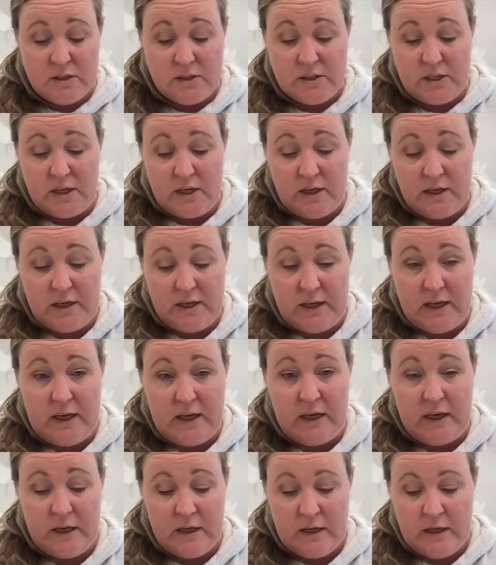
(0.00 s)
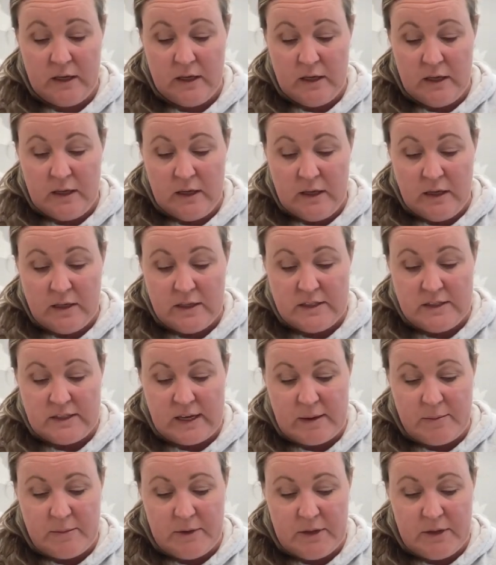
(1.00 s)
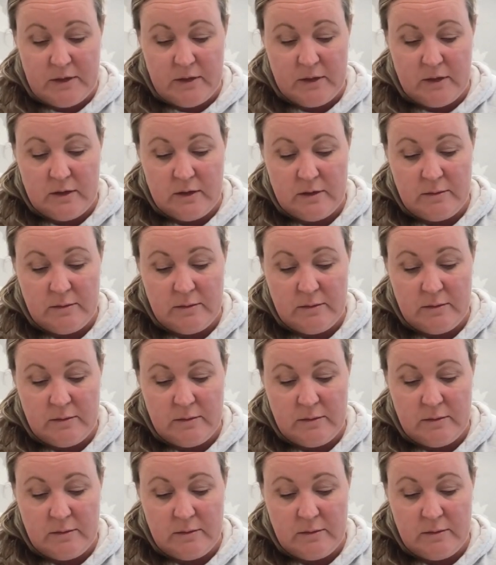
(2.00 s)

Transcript: turkey, salmon,